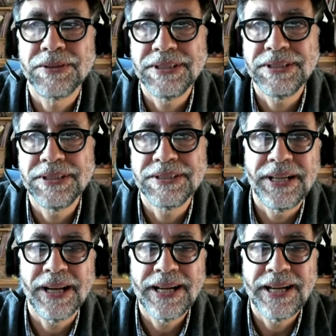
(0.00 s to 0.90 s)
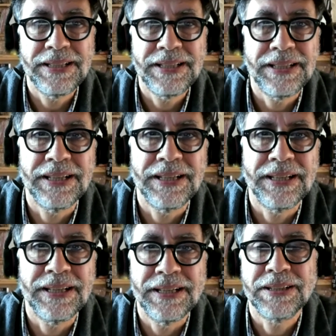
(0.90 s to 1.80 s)
enlightening
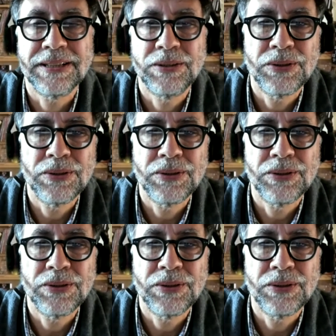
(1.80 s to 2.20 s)
talk,